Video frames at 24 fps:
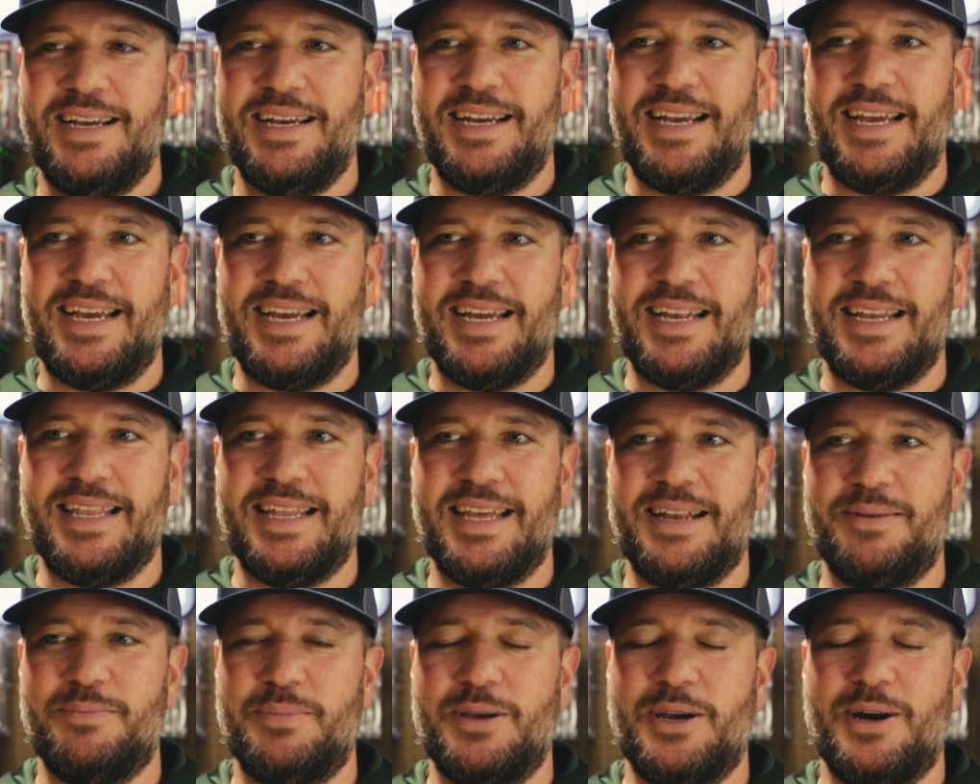And
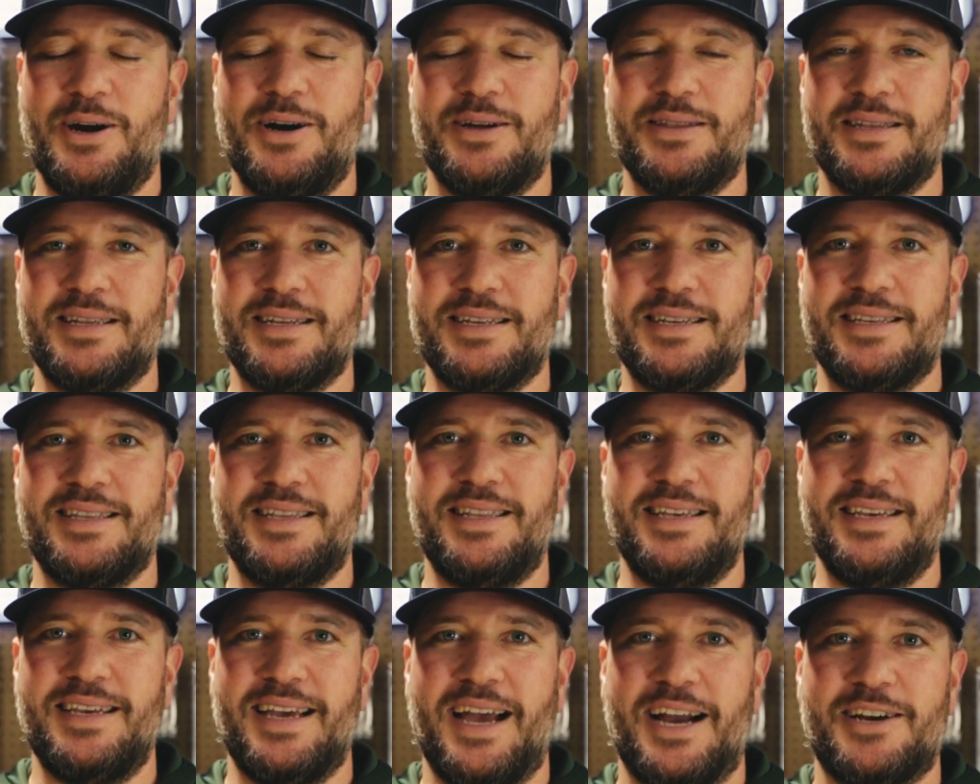then beyond
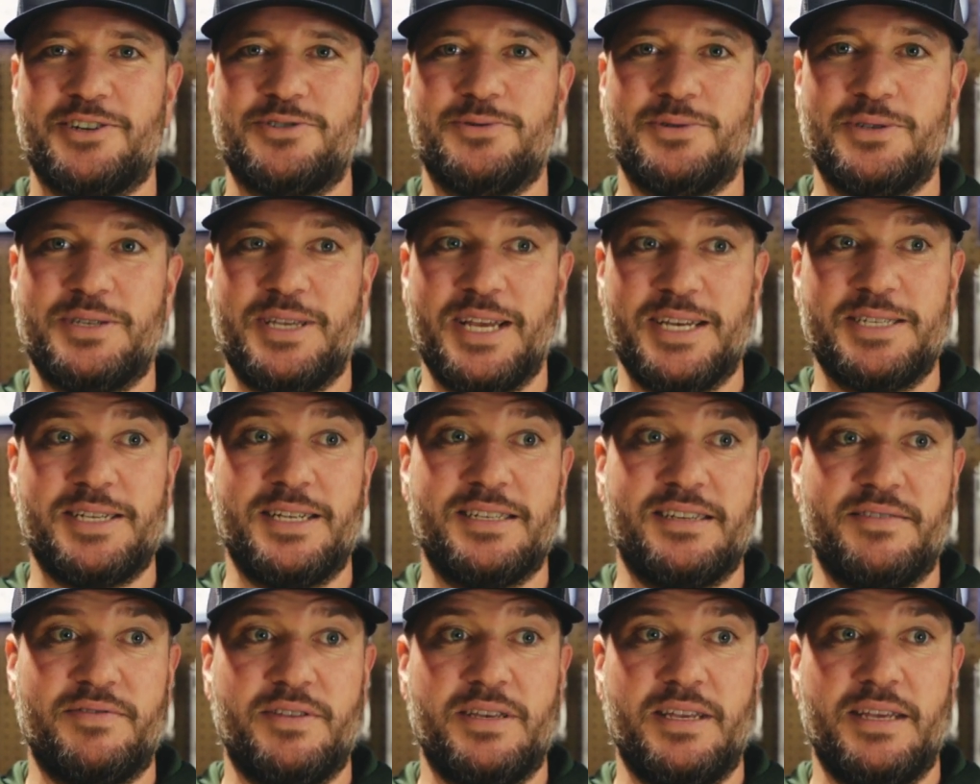the actual
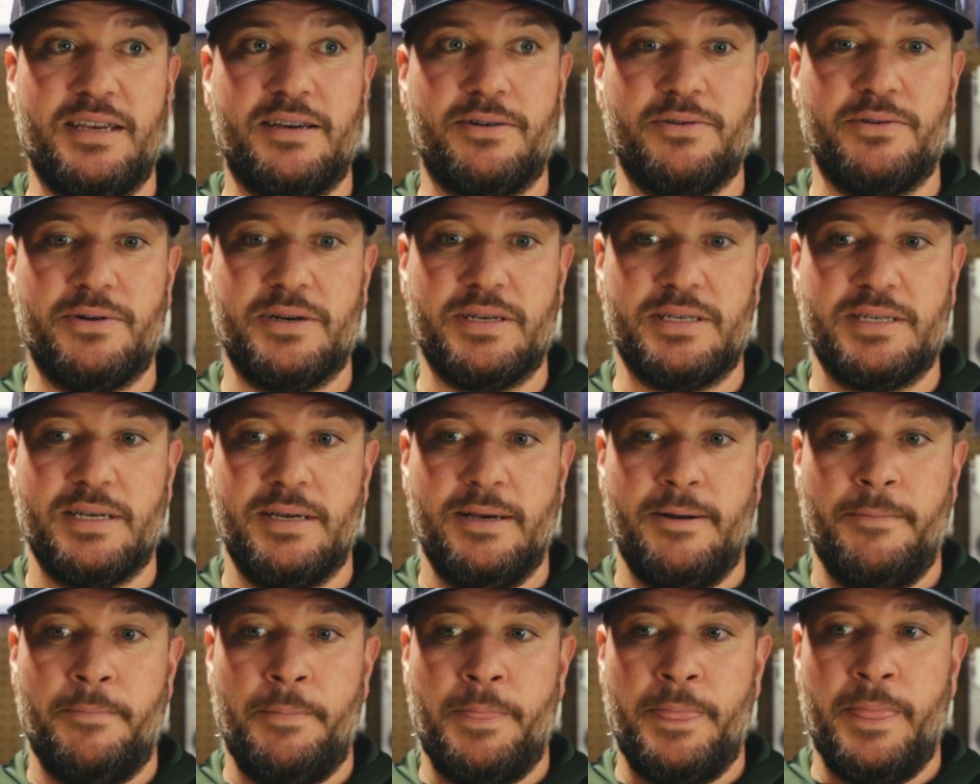distance of the decoys,
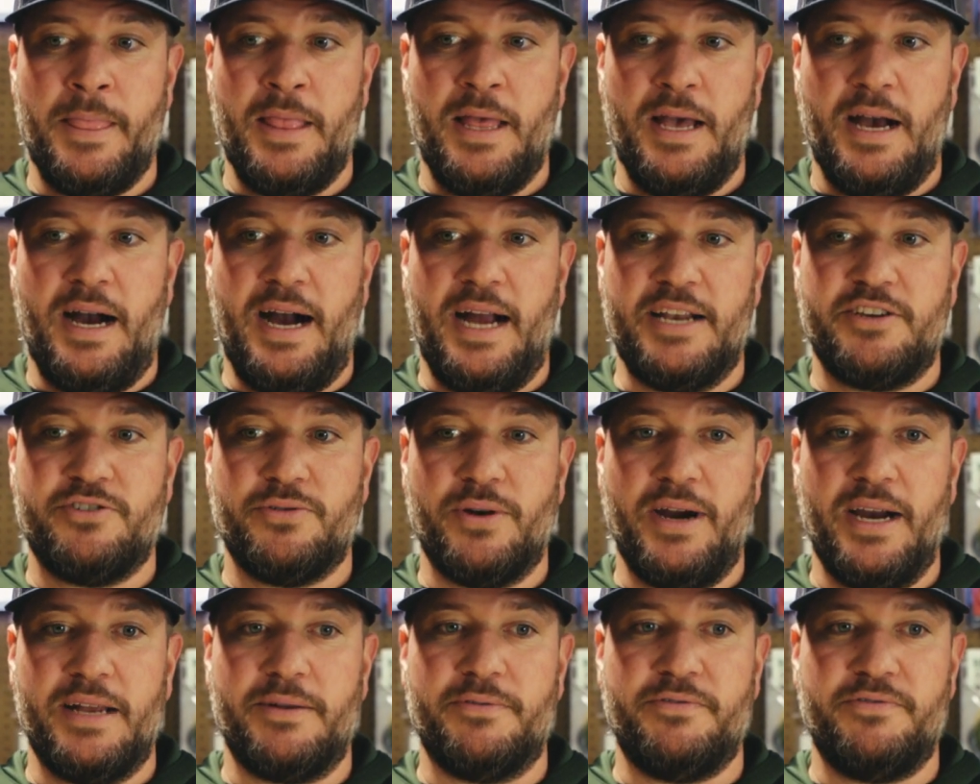I
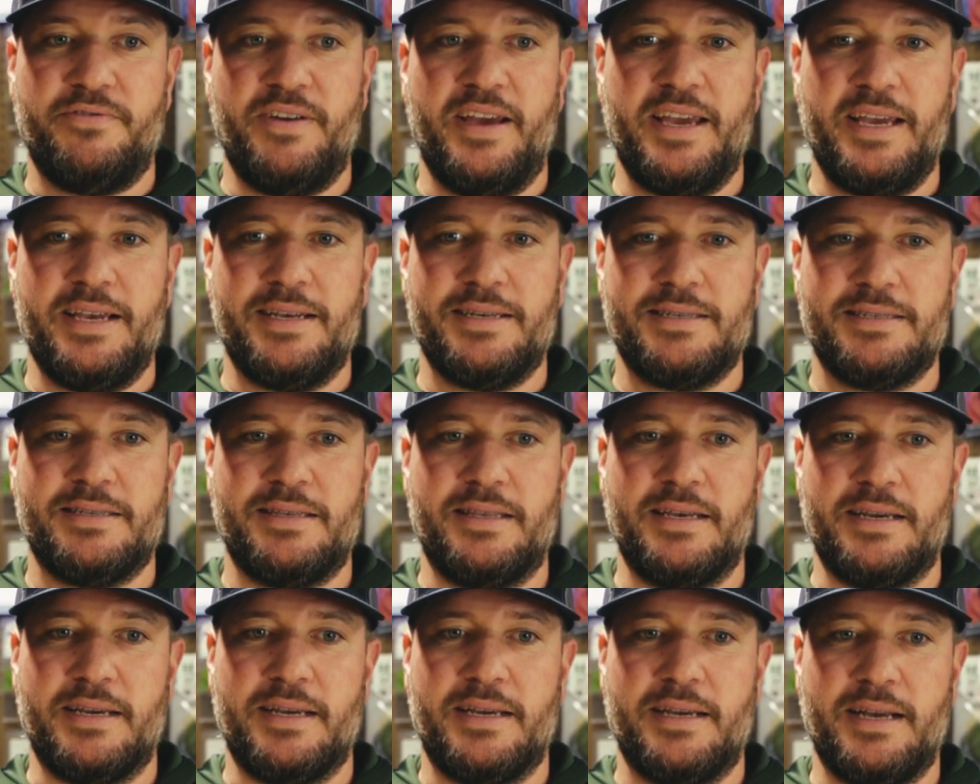try to face
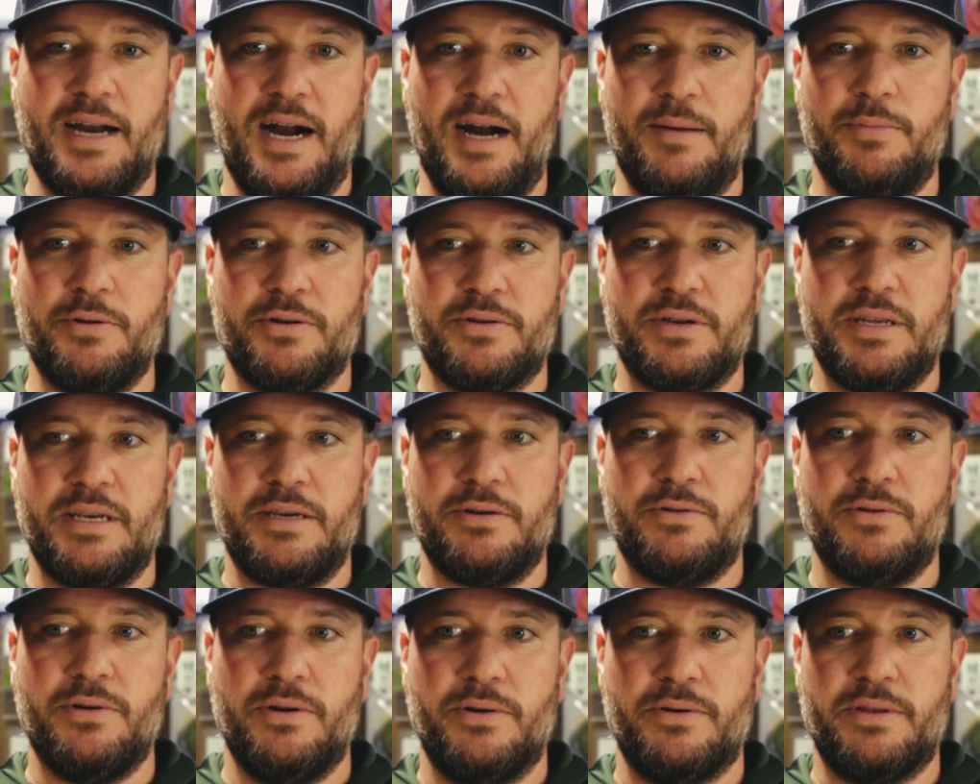the gobbler
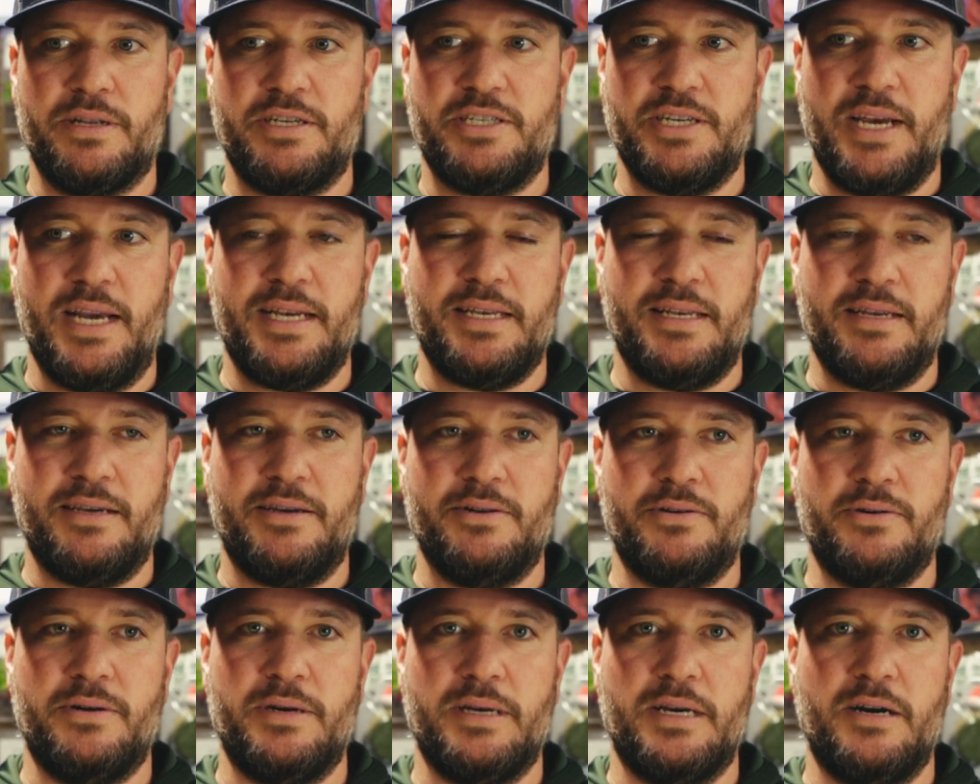decoy or the jake
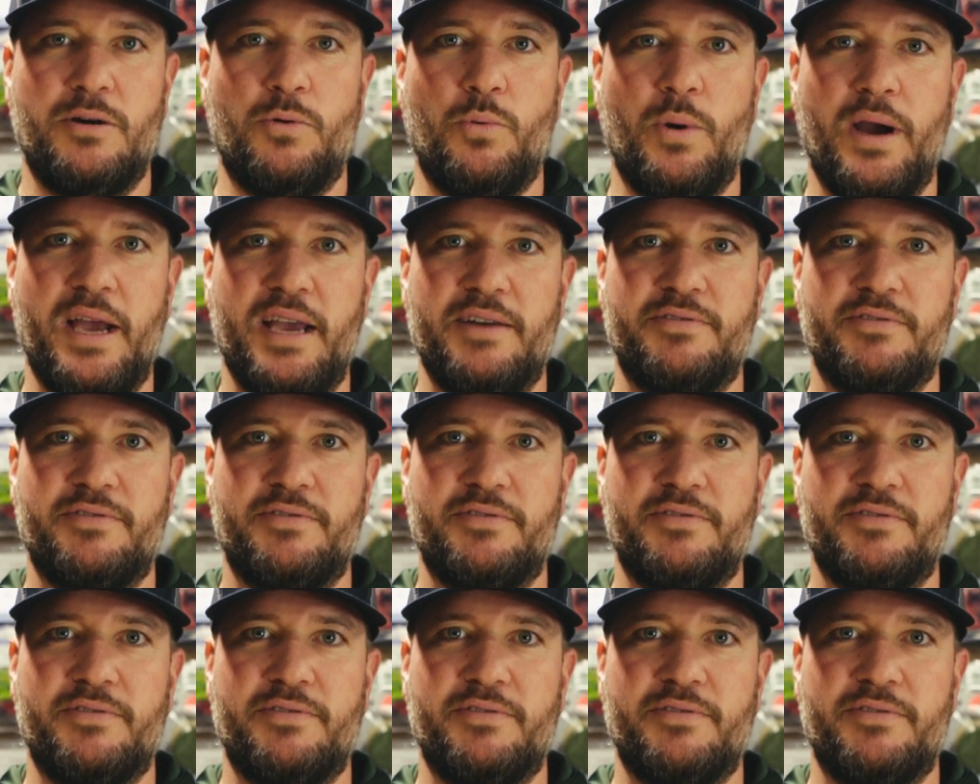decoy away